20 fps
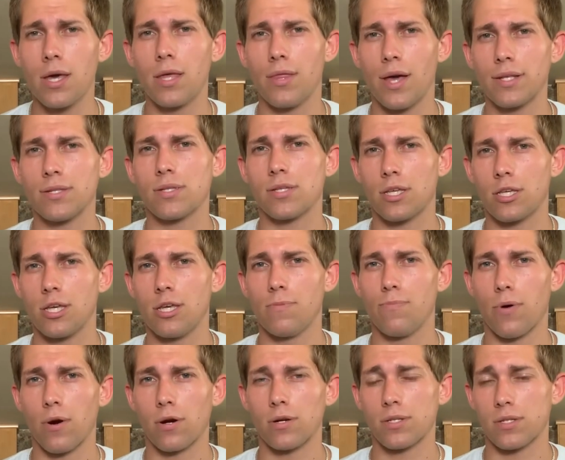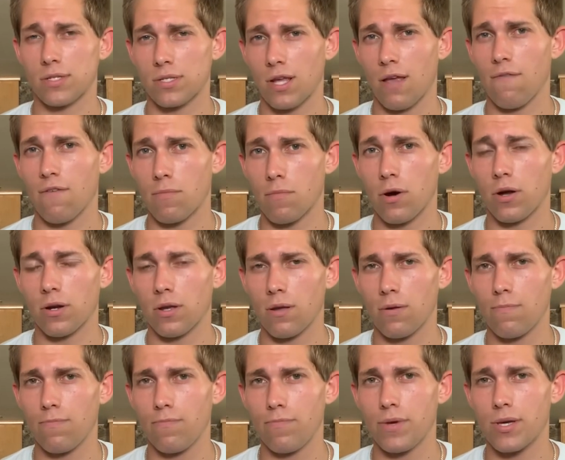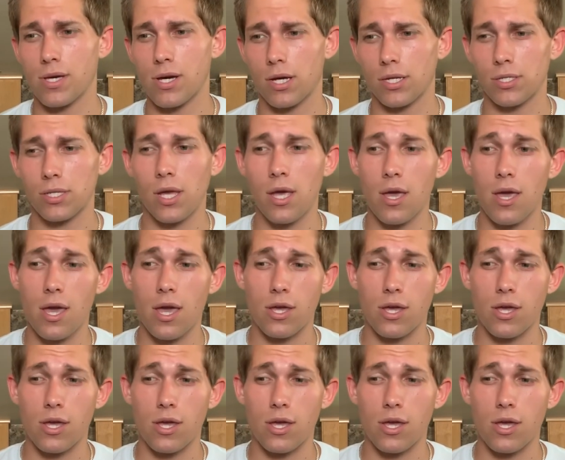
that's the key part to saving money, because